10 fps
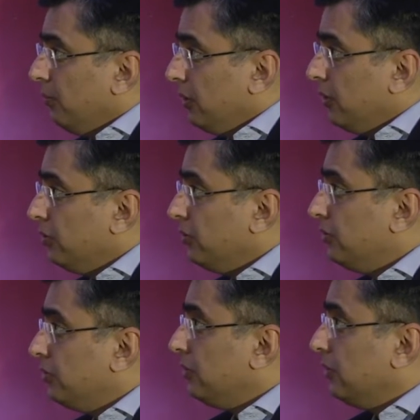
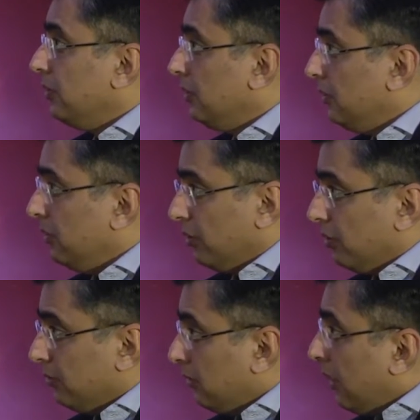Because,
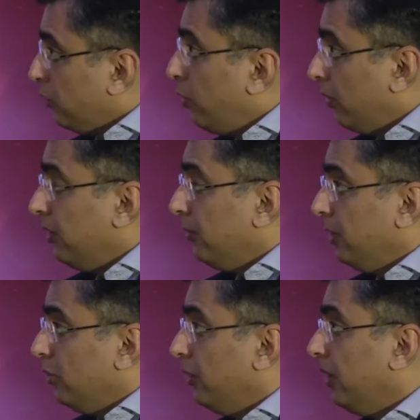that's what they've
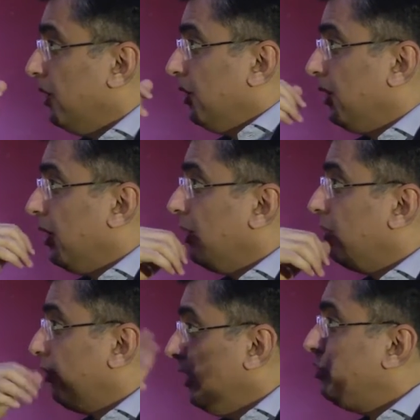been doing in their
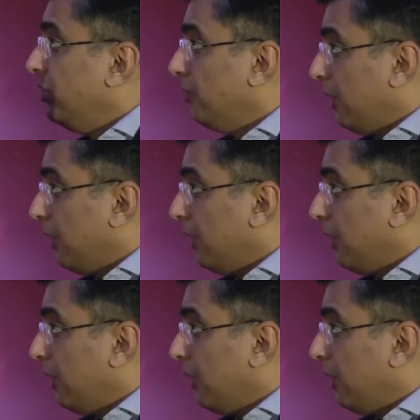traditional